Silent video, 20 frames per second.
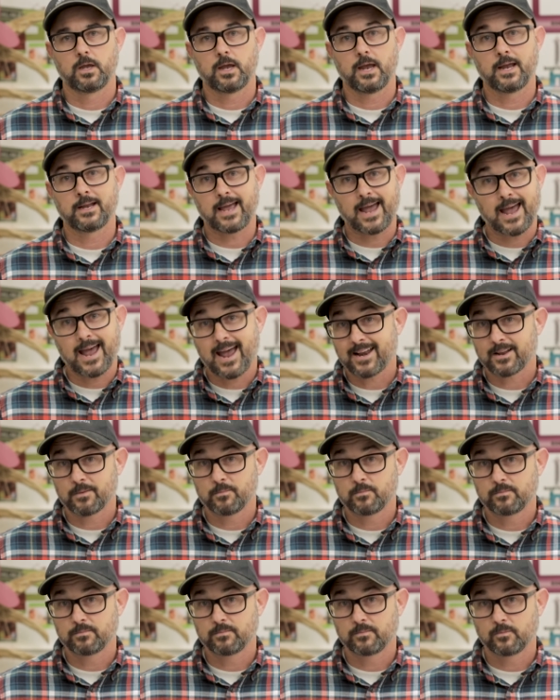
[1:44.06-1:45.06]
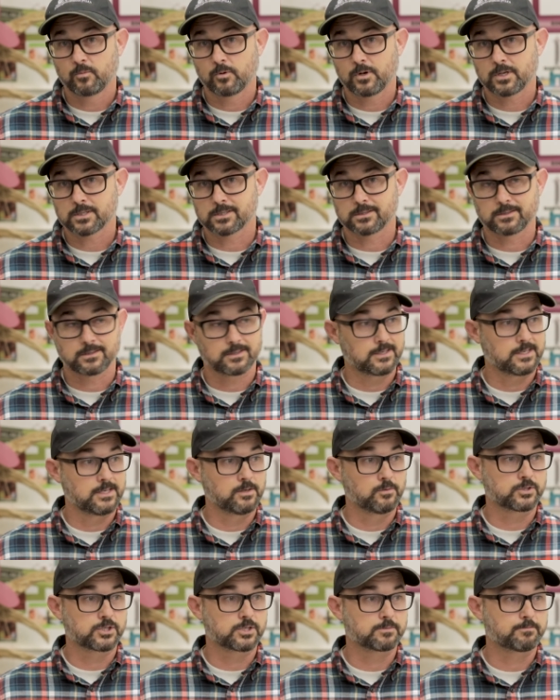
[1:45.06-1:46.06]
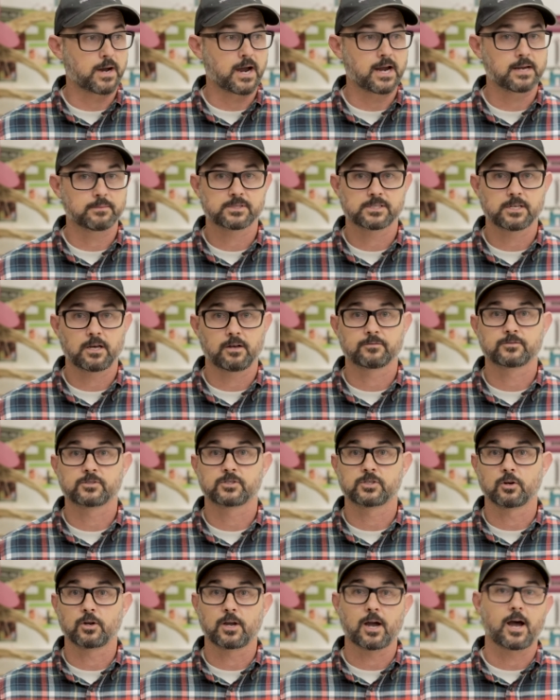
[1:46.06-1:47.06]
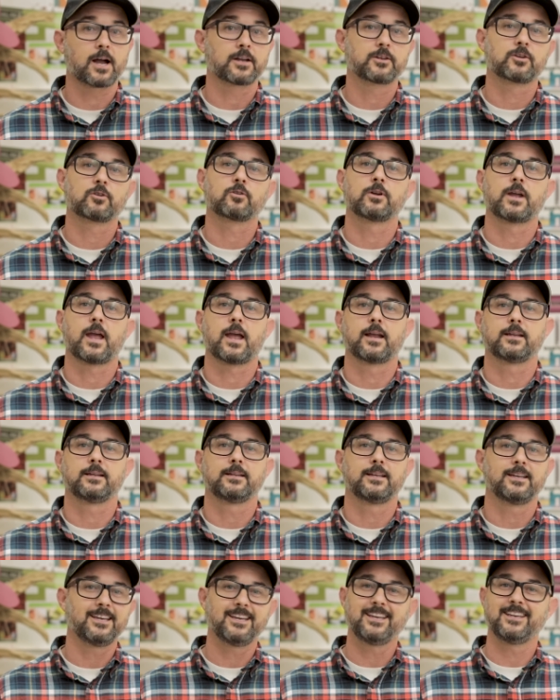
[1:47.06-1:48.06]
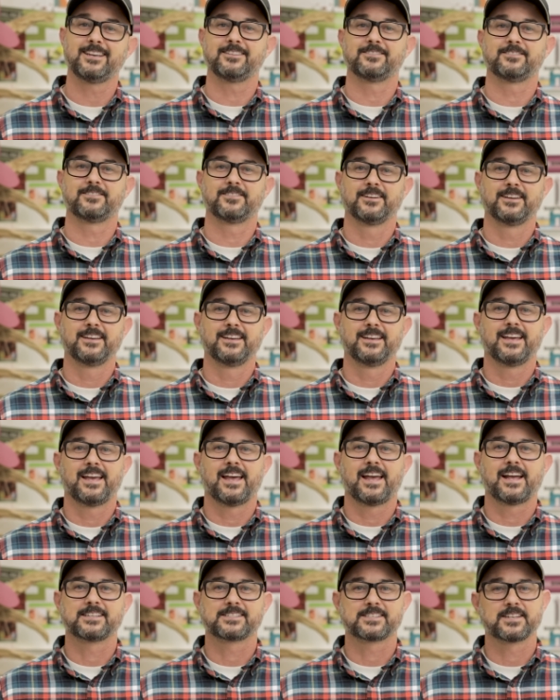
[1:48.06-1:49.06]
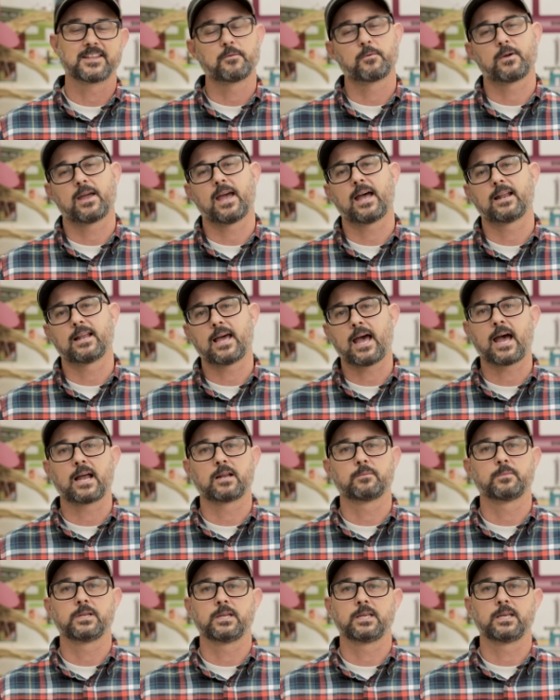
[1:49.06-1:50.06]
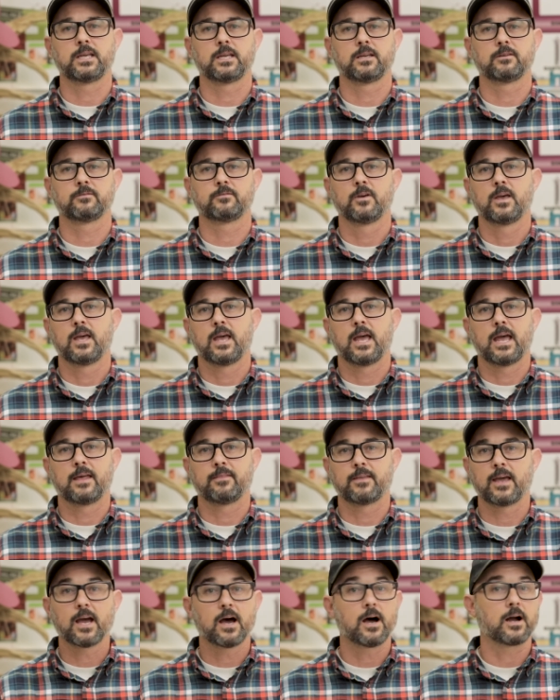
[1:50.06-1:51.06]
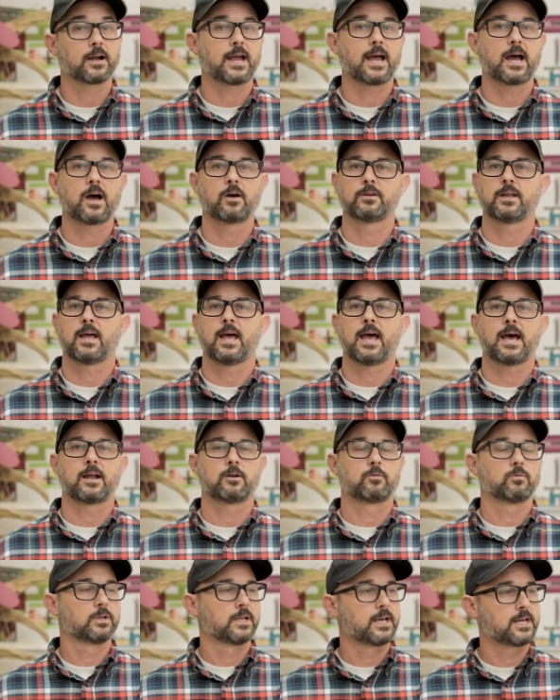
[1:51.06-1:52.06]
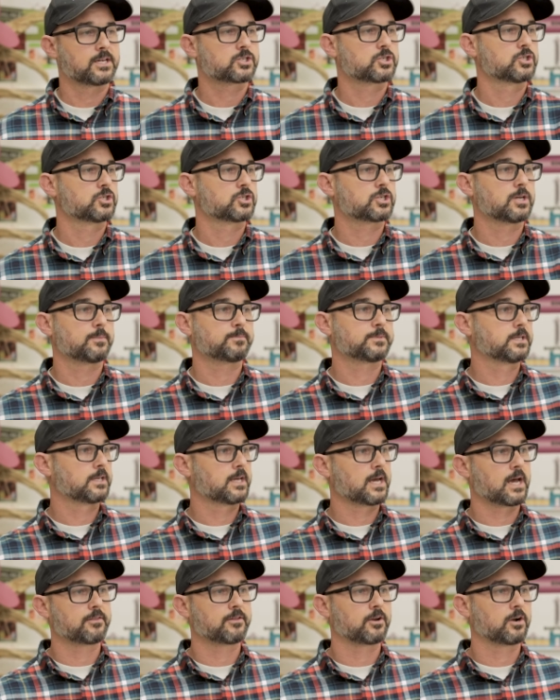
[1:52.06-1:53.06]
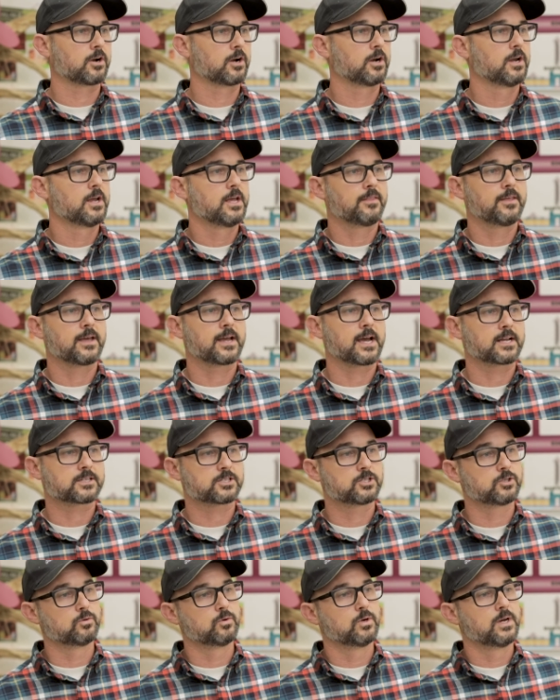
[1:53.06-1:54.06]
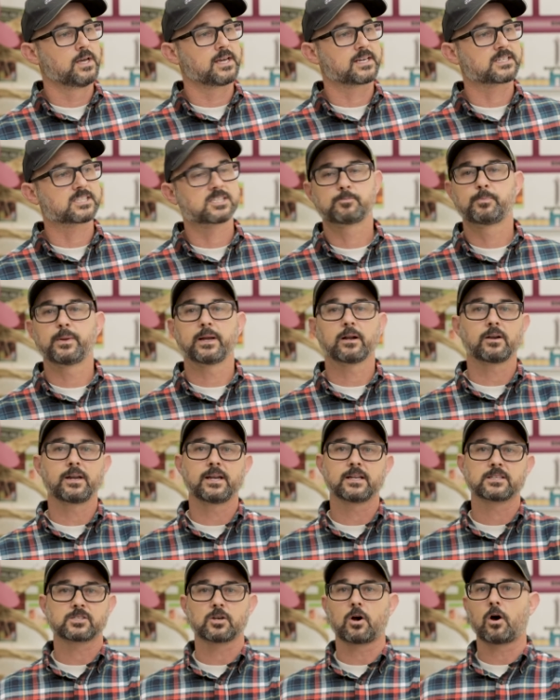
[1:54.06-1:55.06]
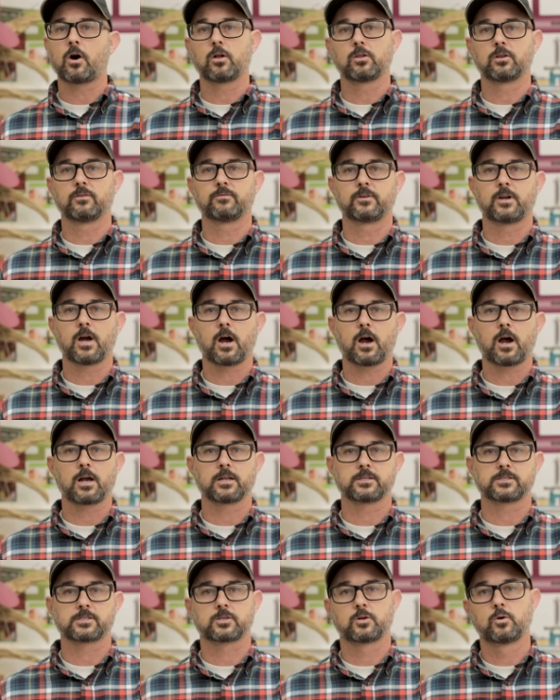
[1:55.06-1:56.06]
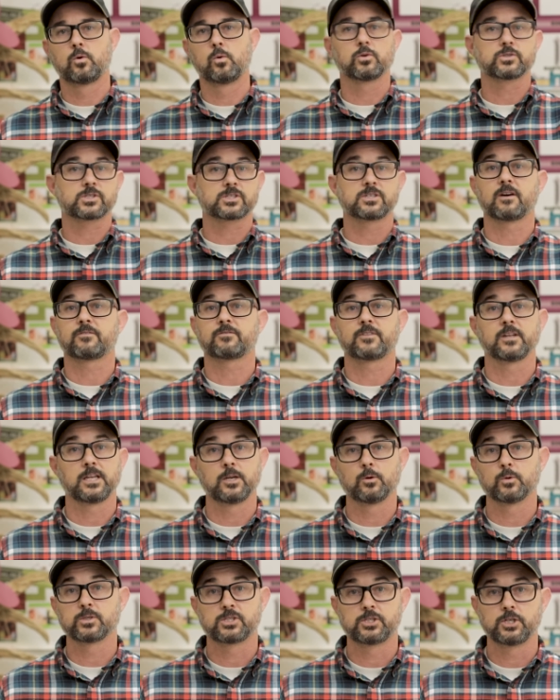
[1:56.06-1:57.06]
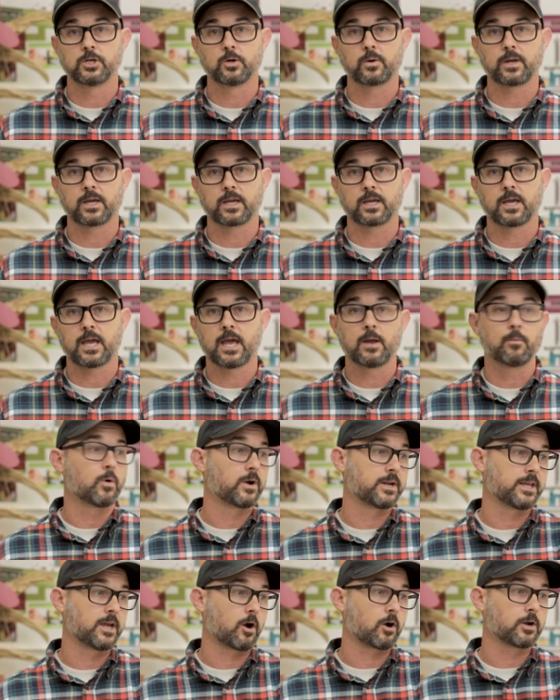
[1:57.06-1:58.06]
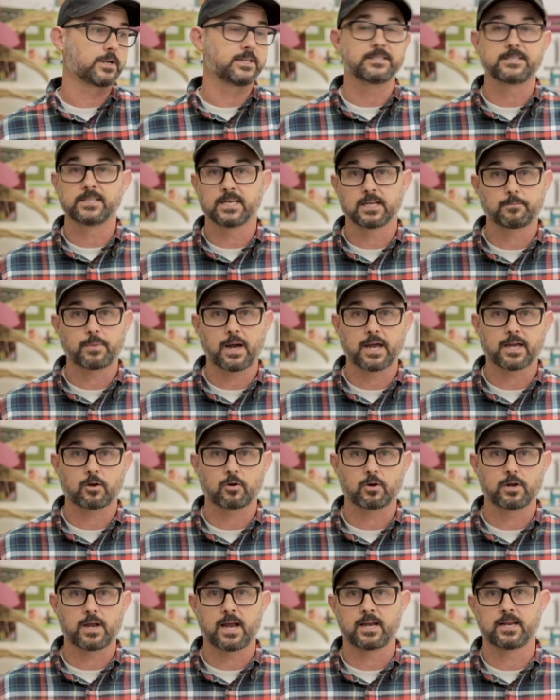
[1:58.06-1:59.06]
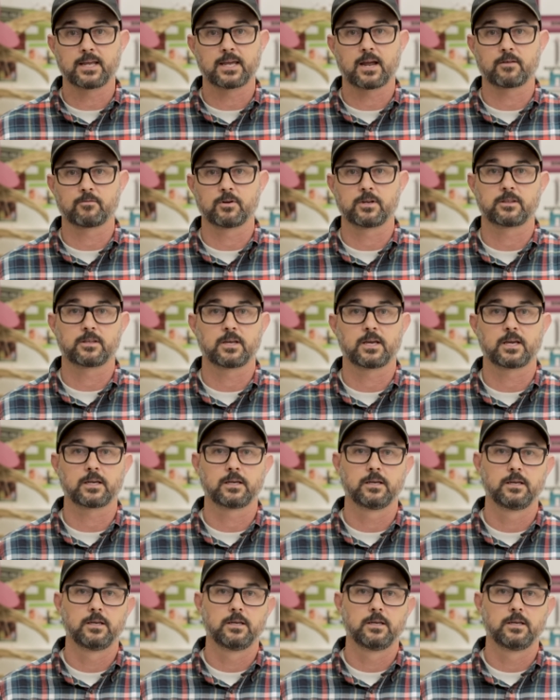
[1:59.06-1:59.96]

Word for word: And Adam wasn't. He was just by himself. So God created Eve. And so then we had Adam and Eve, and they hung out and had a relationship together. They got to experience all of God's cool stuff that He was doing and what He already did by creating everything.